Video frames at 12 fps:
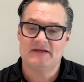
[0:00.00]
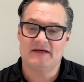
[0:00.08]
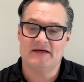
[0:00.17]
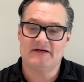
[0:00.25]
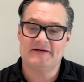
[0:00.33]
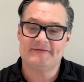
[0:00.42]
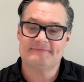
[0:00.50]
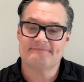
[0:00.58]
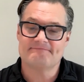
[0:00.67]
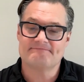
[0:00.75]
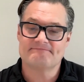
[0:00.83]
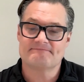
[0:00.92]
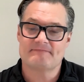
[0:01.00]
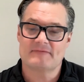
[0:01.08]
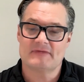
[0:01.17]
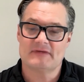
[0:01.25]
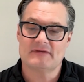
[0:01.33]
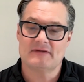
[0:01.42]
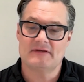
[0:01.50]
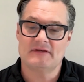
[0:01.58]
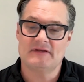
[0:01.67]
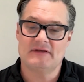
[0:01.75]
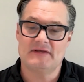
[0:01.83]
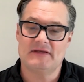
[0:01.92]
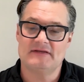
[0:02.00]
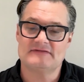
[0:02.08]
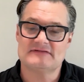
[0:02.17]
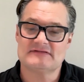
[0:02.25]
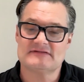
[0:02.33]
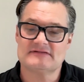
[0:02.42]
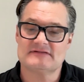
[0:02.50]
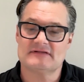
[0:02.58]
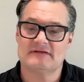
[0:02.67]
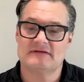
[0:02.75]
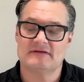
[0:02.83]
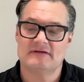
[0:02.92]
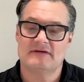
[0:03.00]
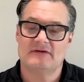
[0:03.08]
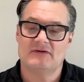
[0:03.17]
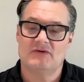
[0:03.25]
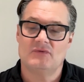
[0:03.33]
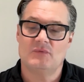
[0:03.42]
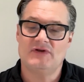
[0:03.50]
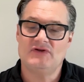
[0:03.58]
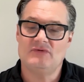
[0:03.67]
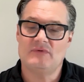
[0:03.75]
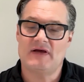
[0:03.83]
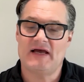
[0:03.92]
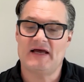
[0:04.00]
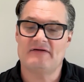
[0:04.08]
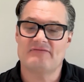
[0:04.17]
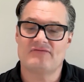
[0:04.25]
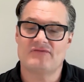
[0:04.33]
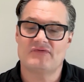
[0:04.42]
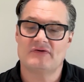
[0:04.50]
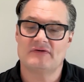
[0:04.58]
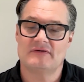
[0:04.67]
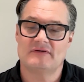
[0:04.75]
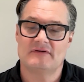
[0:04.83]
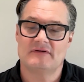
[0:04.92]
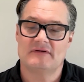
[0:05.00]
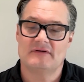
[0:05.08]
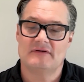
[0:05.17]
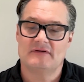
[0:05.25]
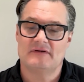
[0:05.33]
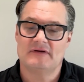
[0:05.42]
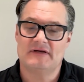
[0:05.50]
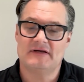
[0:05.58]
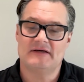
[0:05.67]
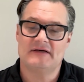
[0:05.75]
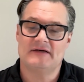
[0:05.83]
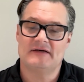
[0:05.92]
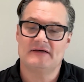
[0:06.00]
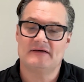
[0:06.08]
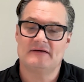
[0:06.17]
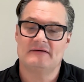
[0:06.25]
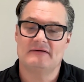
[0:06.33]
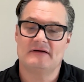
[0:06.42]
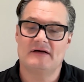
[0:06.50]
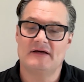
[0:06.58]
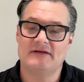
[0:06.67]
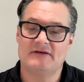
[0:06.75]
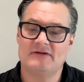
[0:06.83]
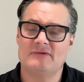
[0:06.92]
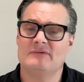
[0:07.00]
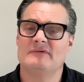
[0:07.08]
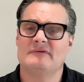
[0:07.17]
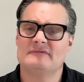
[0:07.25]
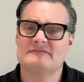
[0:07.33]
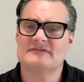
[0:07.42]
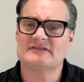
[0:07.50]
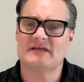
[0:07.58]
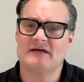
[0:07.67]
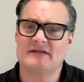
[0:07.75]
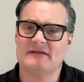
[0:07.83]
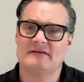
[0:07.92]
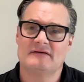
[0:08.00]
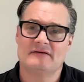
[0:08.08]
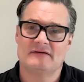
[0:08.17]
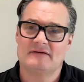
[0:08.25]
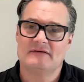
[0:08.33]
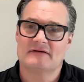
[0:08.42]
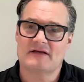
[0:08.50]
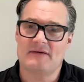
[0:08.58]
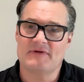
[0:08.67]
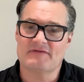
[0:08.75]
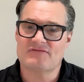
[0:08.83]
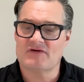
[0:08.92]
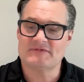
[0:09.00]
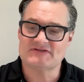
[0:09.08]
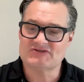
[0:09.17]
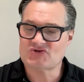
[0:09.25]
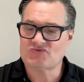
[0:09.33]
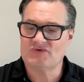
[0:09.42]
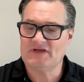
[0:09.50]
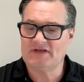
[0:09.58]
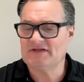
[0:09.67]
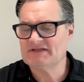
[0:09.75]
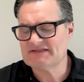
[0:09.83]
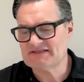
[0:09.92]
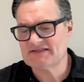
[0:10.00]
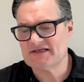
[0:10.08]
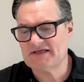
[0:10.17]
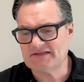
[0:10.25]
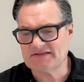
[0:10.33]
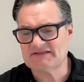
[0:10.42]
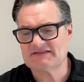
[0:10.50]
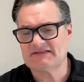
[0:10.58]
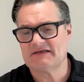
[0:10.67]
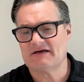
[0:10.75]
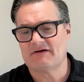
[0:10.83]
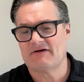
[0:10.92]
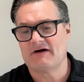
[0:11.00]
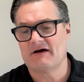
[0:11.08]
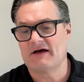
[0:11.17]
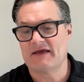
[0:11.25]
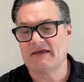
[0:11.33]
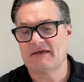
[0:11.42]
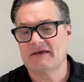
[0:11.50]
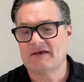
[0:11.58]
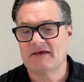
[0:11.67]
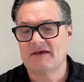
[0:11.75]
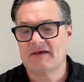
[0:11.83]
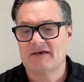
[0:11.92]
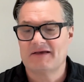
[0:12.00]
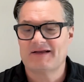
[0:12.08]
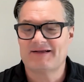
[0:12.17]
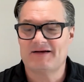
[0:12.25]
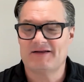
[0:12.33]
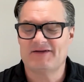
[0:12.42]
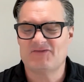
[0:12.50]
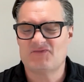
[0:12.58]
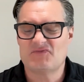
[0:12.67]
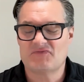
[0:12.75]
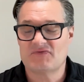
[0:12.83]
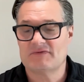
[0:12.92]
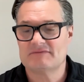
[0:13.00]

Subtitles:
Um, it's when you have a high noon sun coming from a screen, there's a certain CRI kind of